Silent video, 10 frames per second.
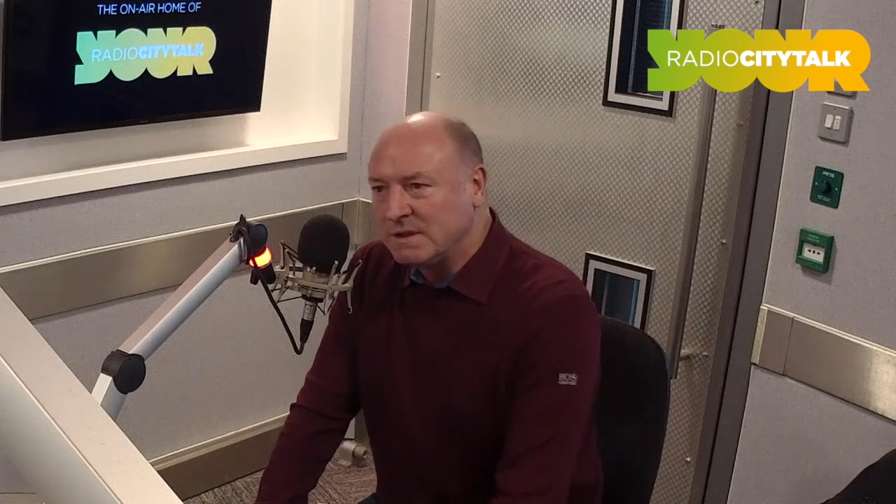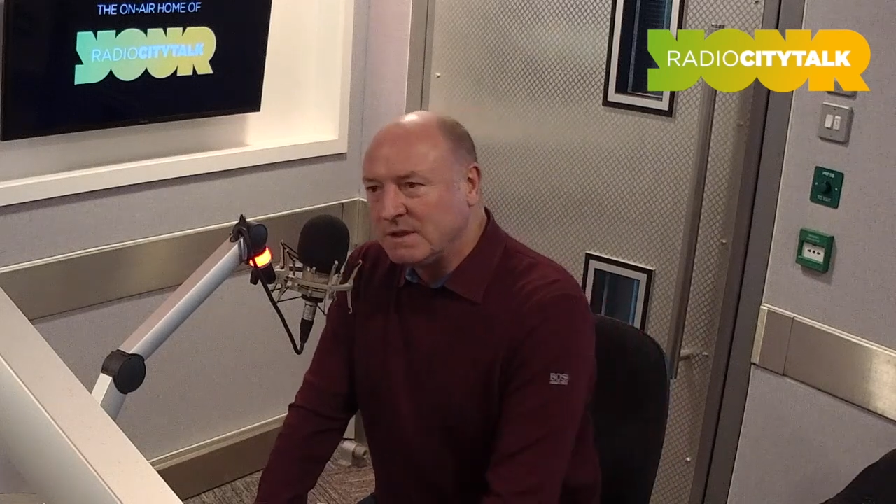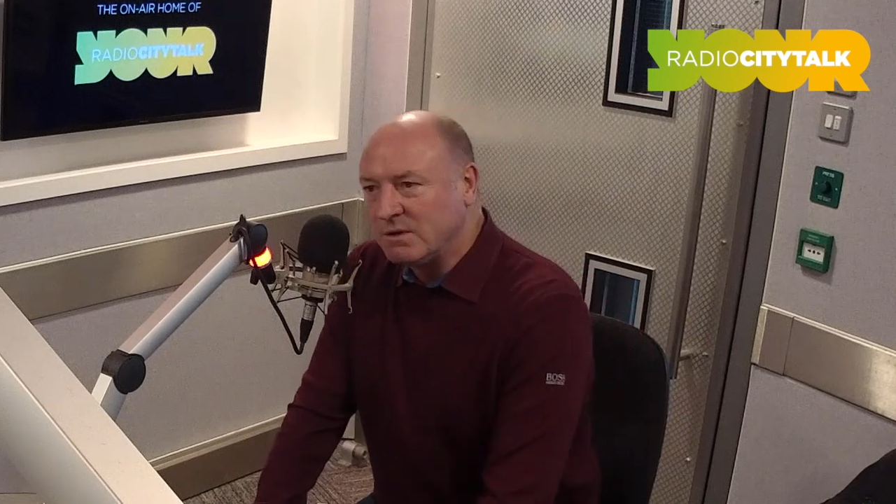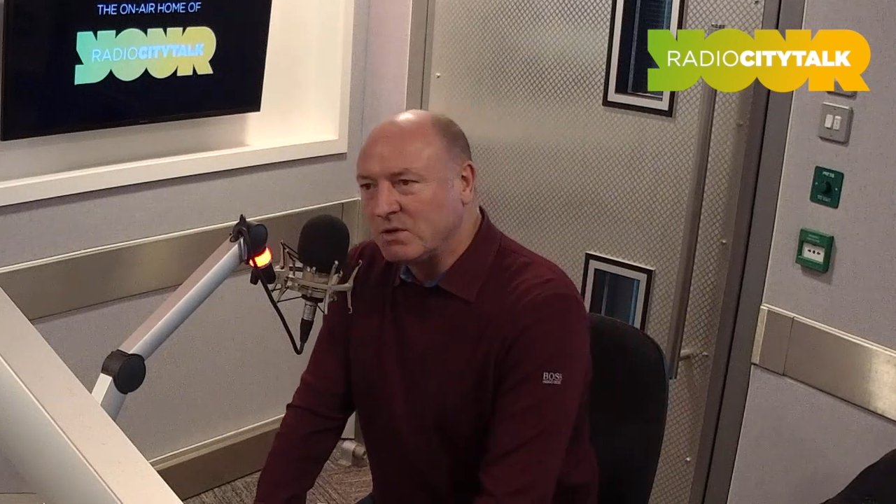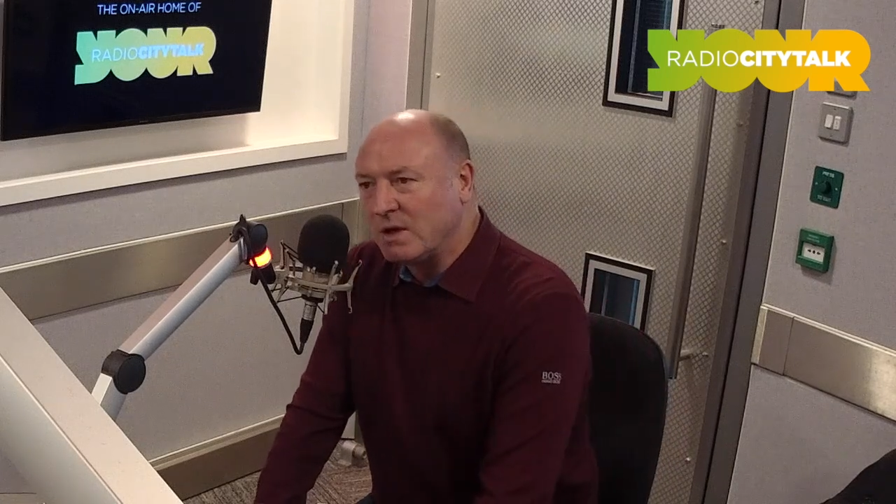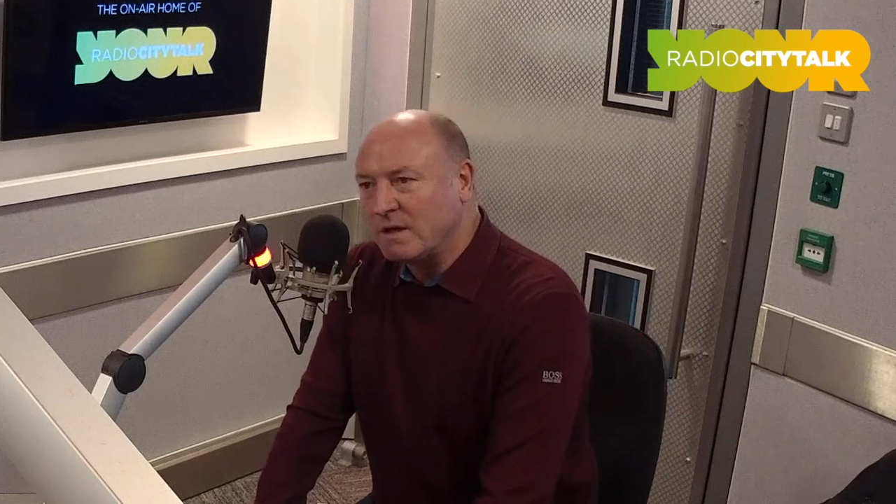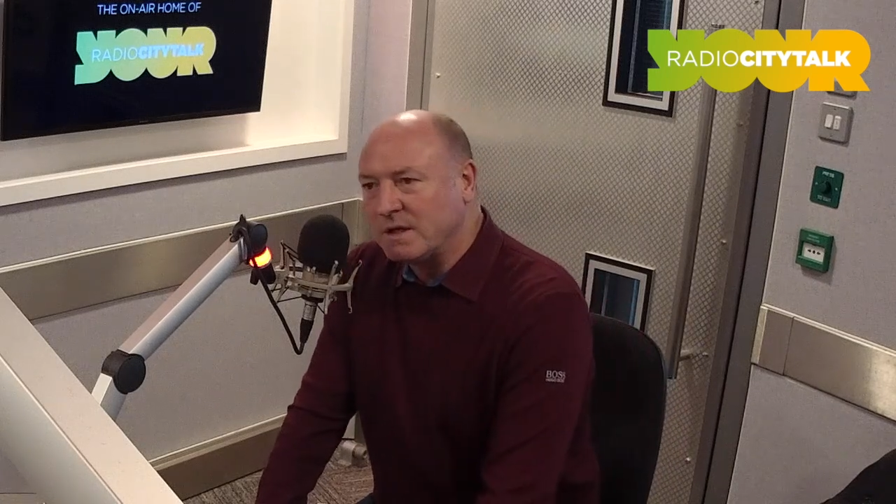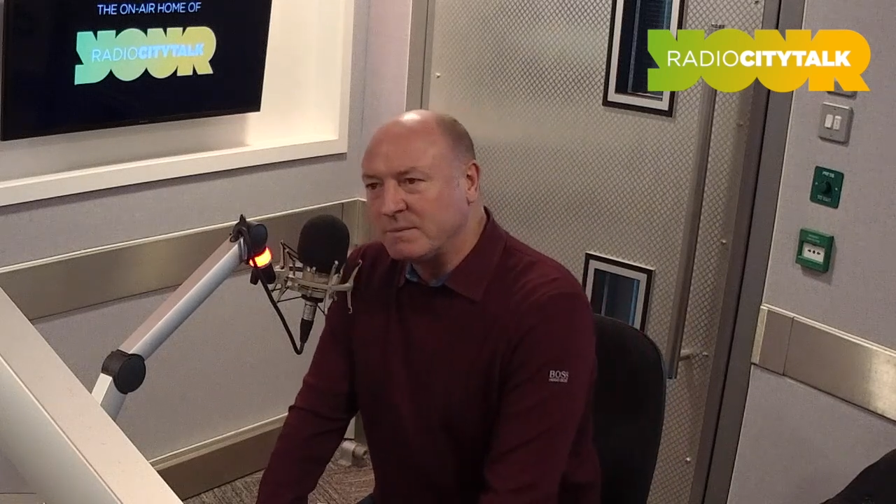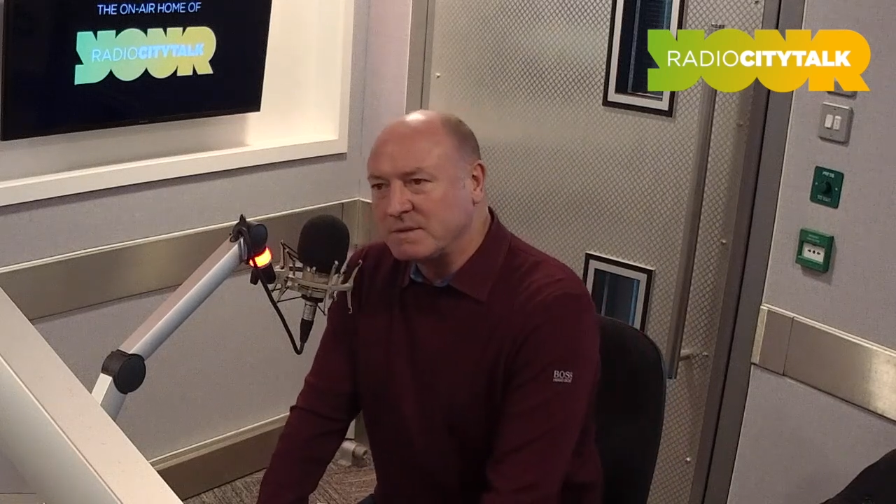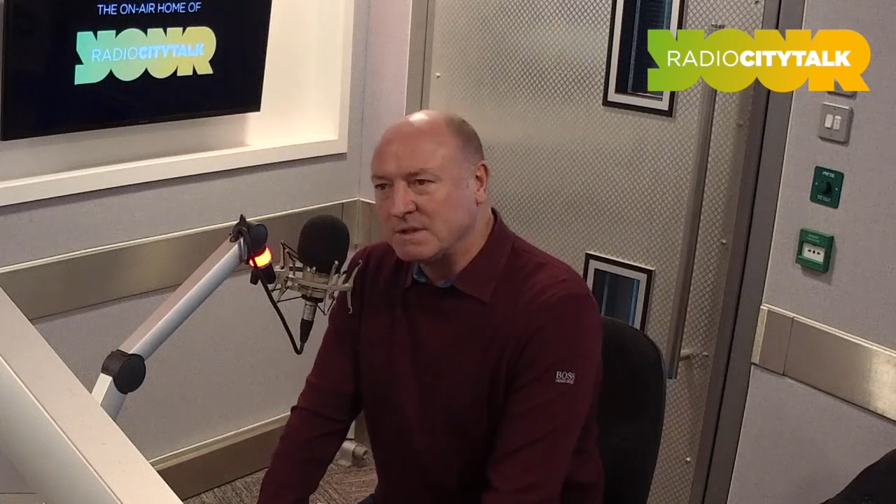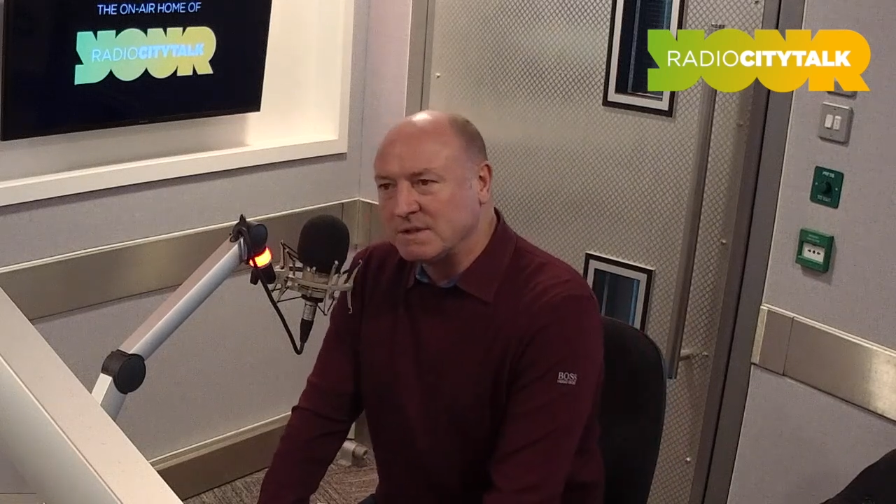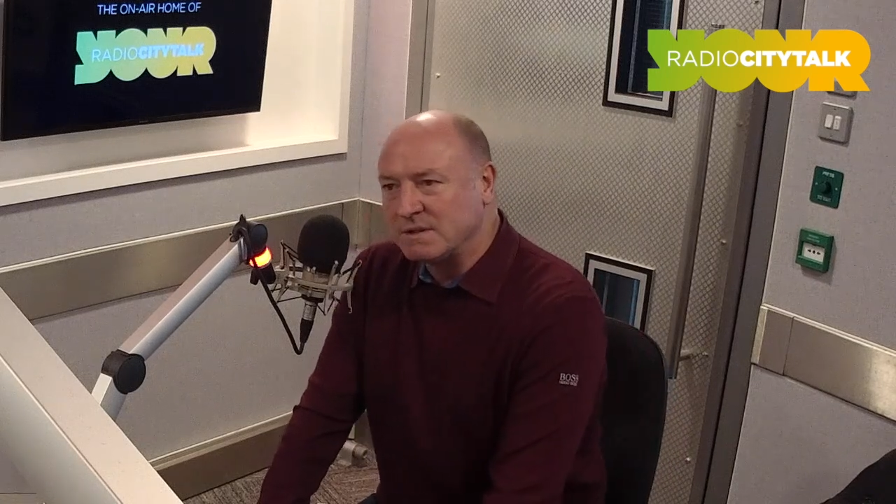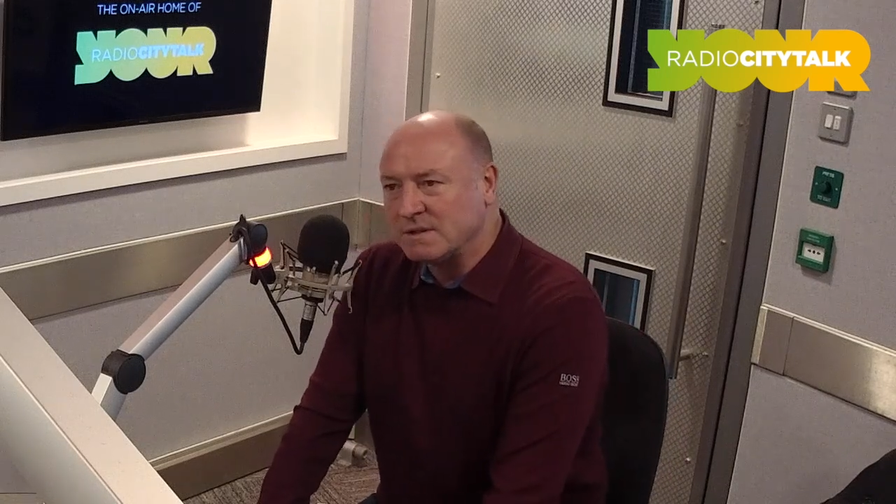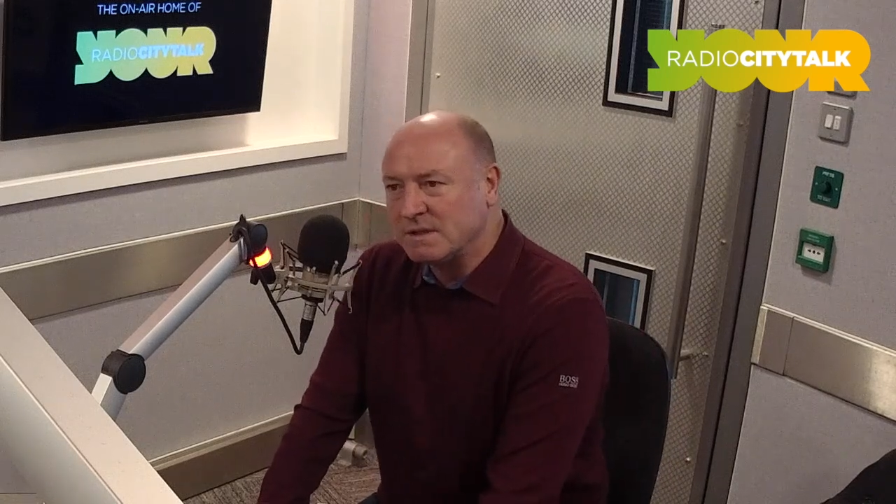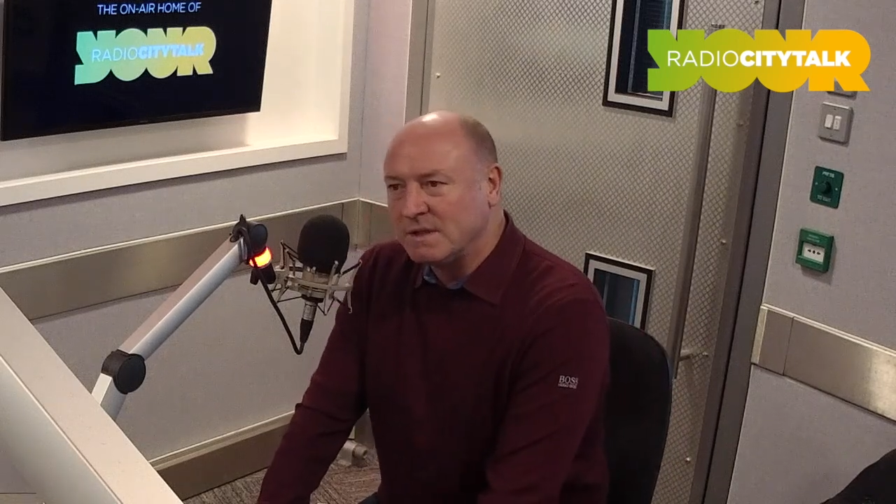you know, Colin hmm.
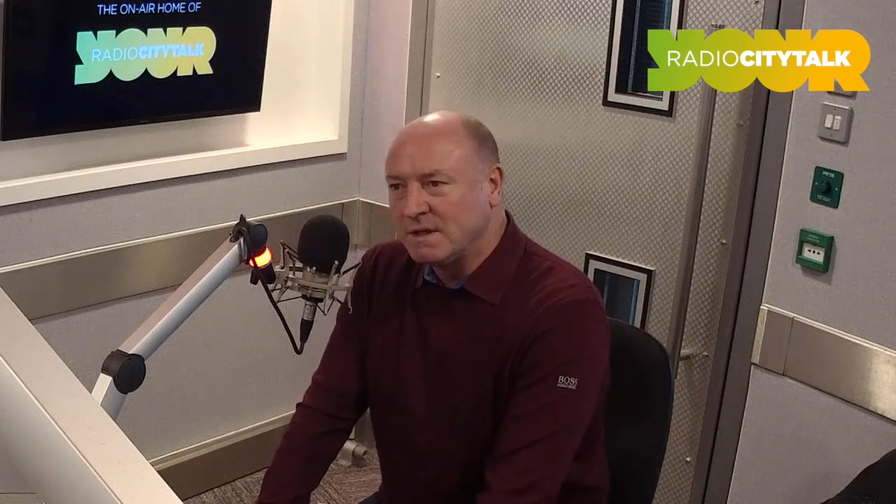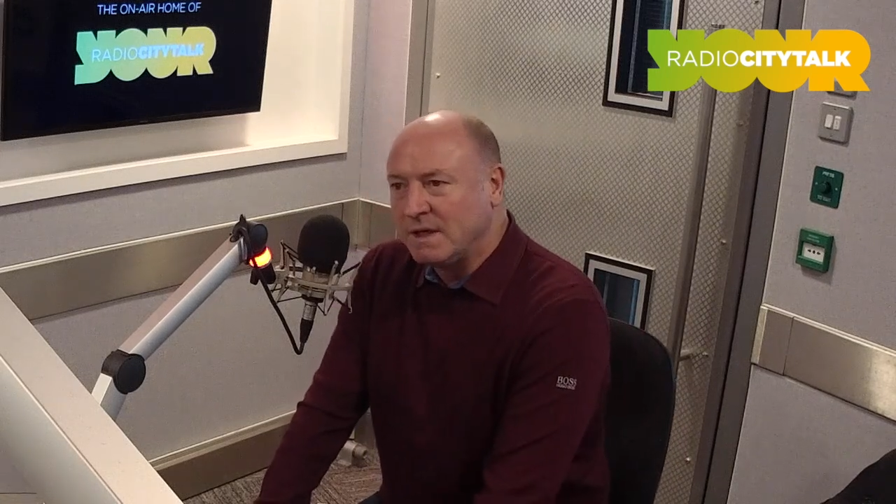Gibson's, mm.